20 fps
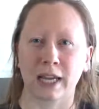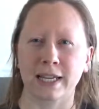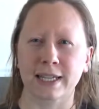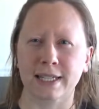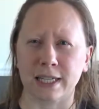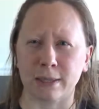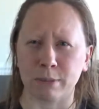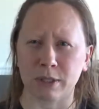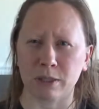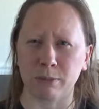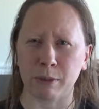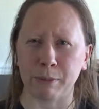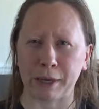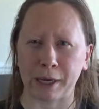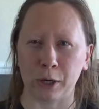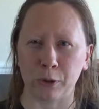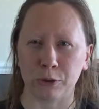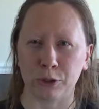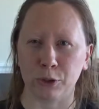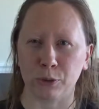Seems to be my
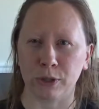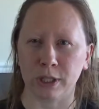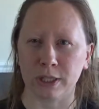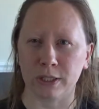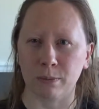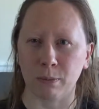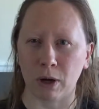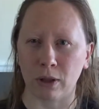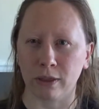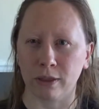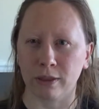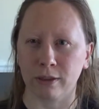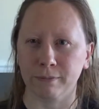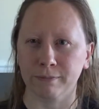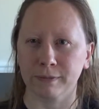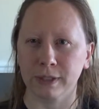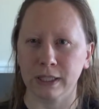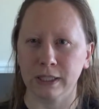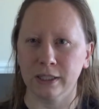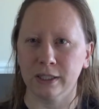go-to this month,
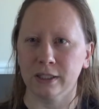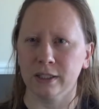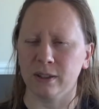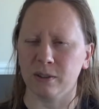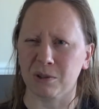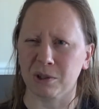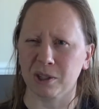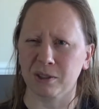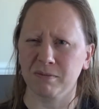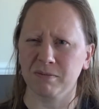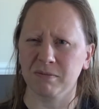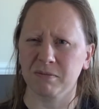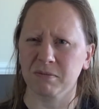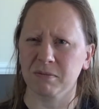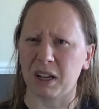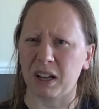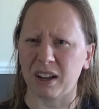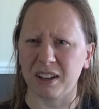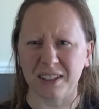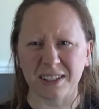or
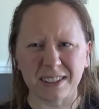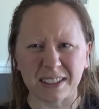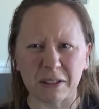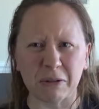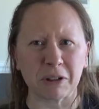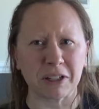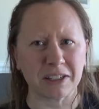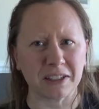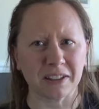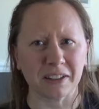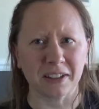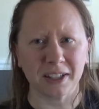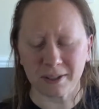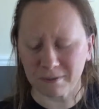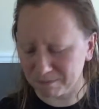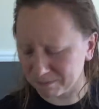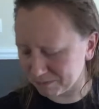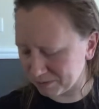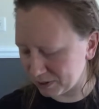honestly, recently.